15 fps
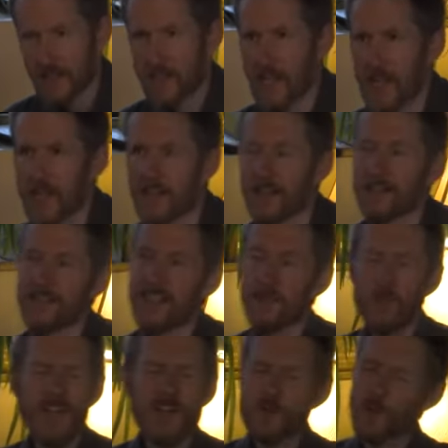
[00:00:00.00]
okay,
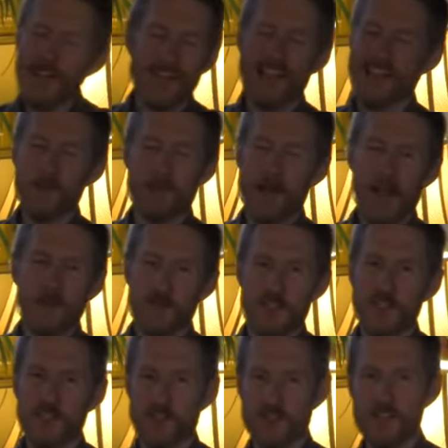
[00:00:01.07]
and here's what I like about how
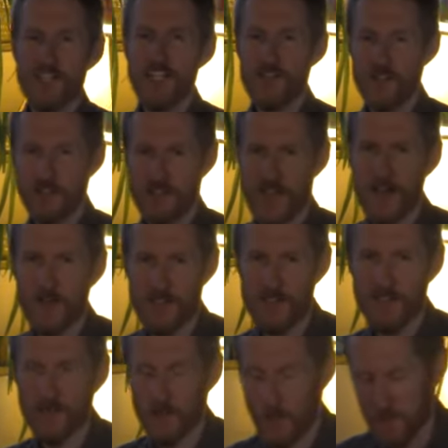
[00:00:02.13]
Jesus teaches and how He
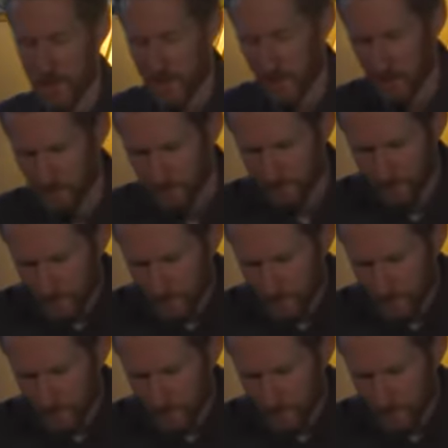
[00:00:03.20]
deals with people.